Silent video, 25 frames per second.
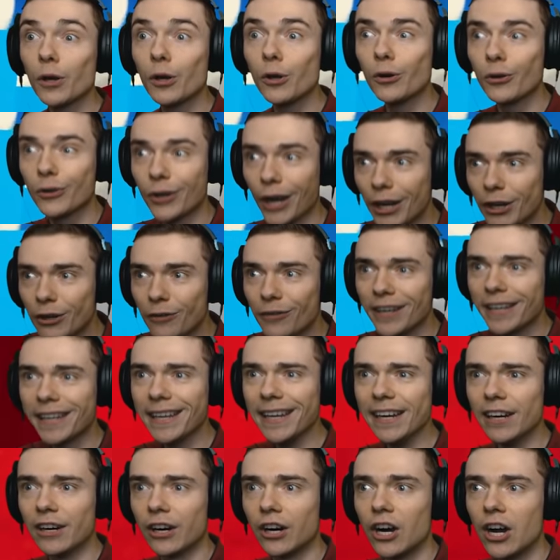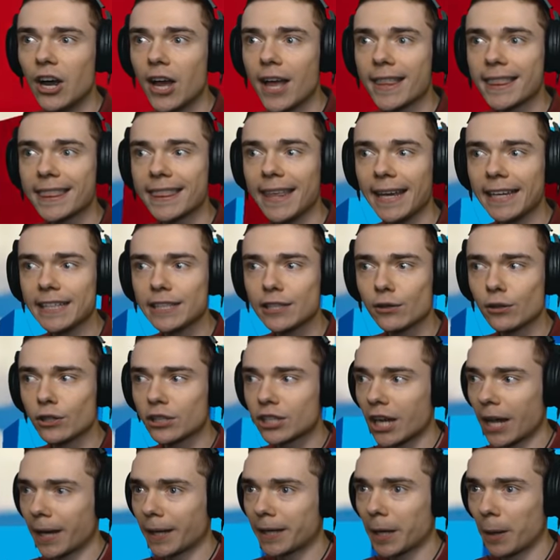Oh, look, right over here. This
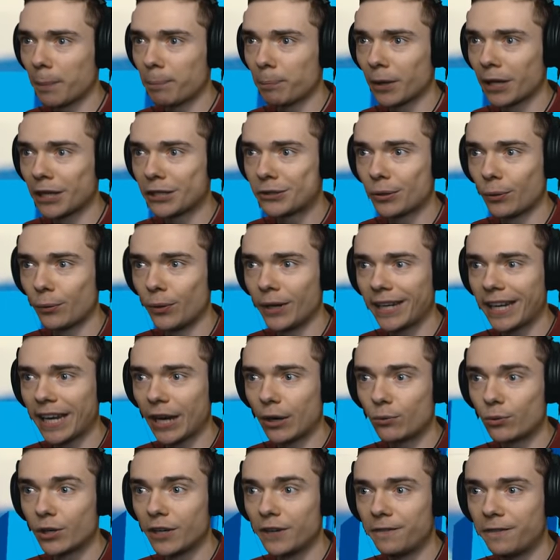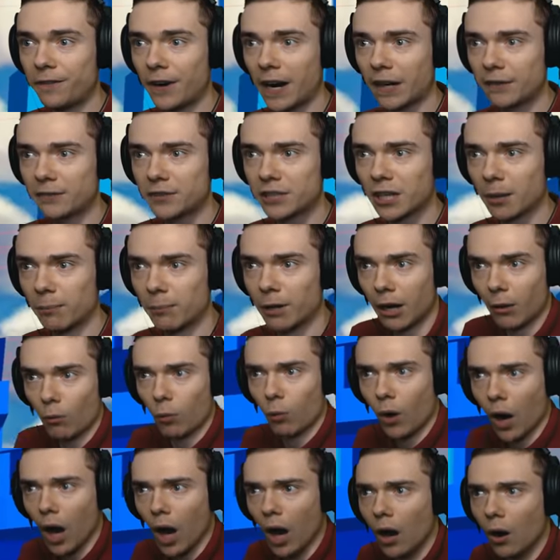looks like a place where we can revive some, uh,
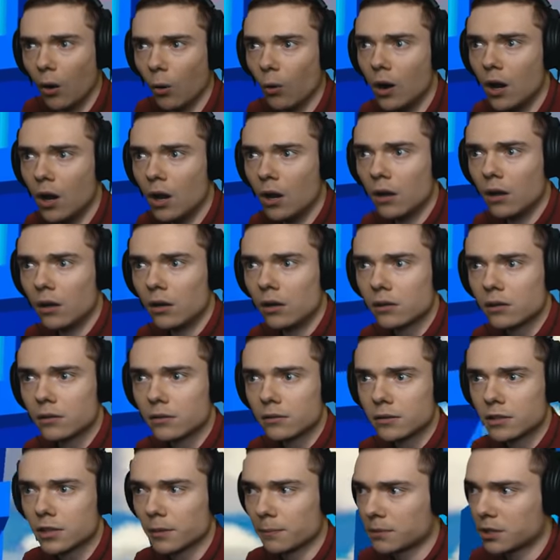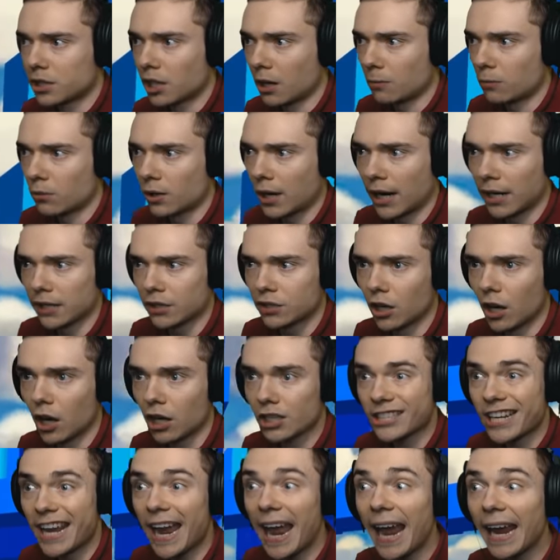whoa! Some, some
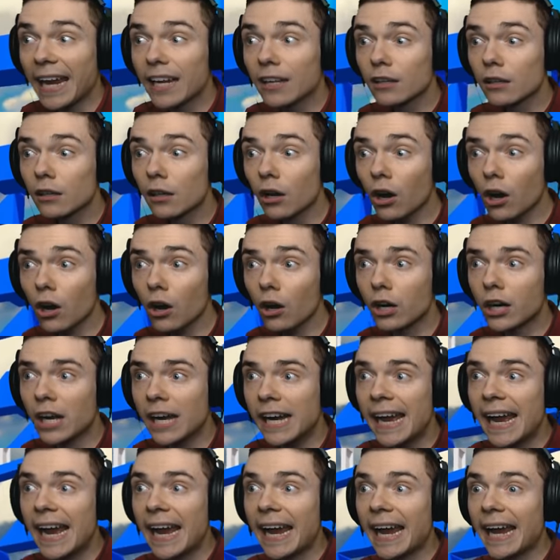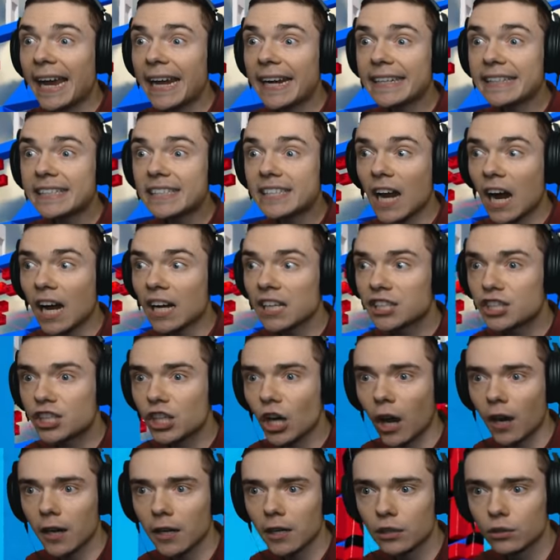ragdolls. Hey, look! It's a
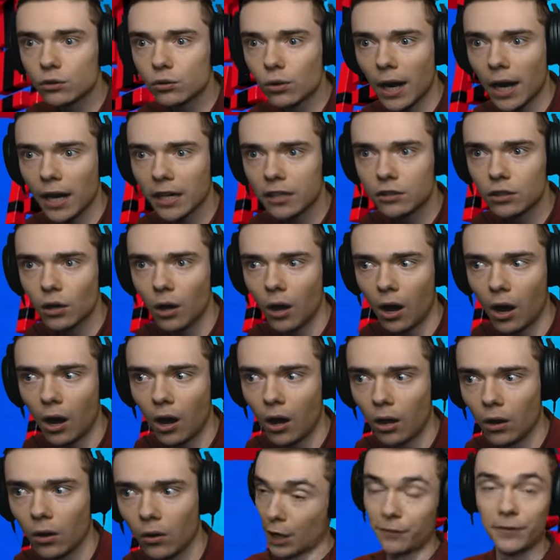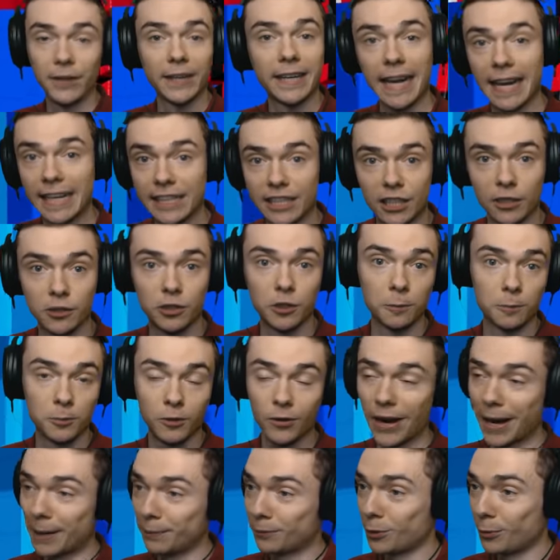giant ragdoll! Now, if you guys are
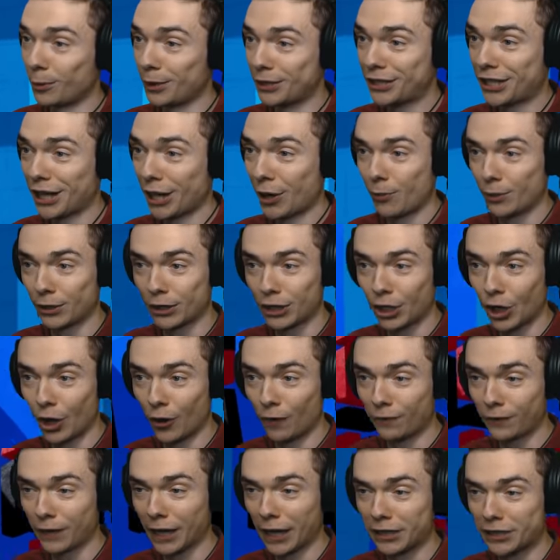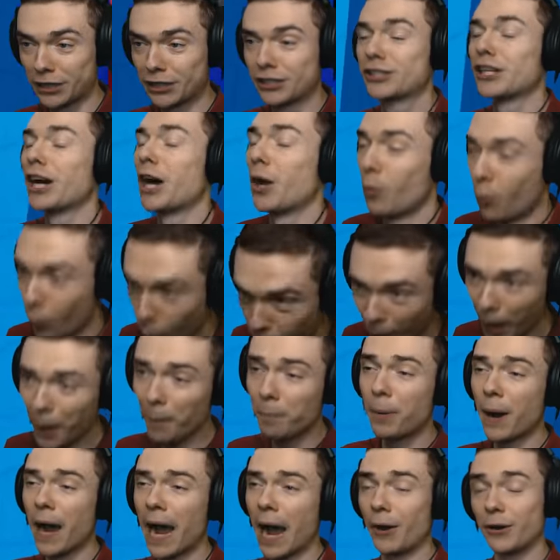subscribed to my channel with the notifications on,
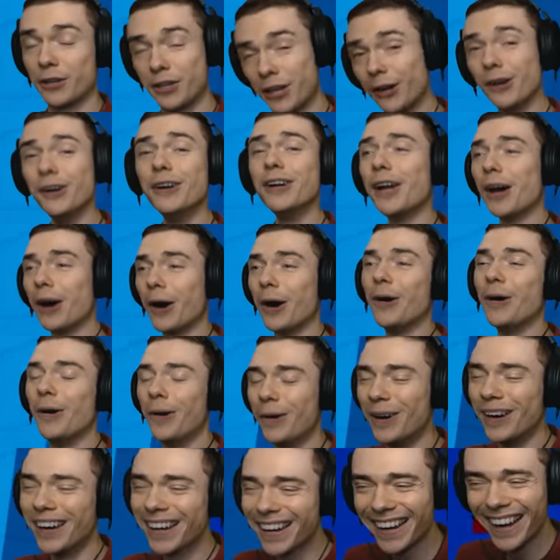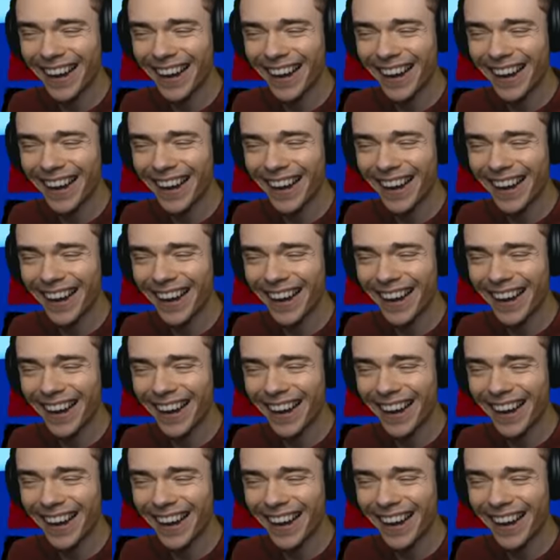wow, you know!